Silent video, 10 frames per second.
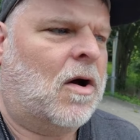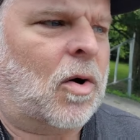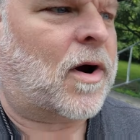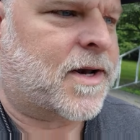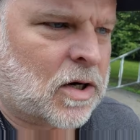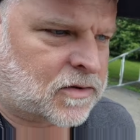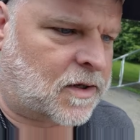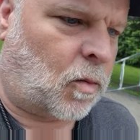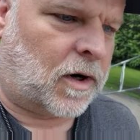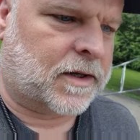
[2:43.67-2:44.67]
or I know
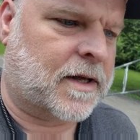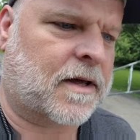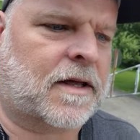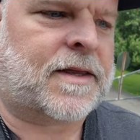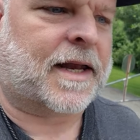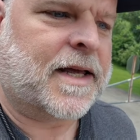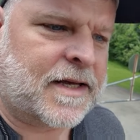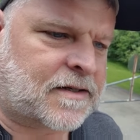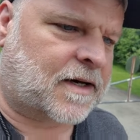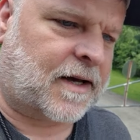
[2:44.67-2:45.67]
someone that is an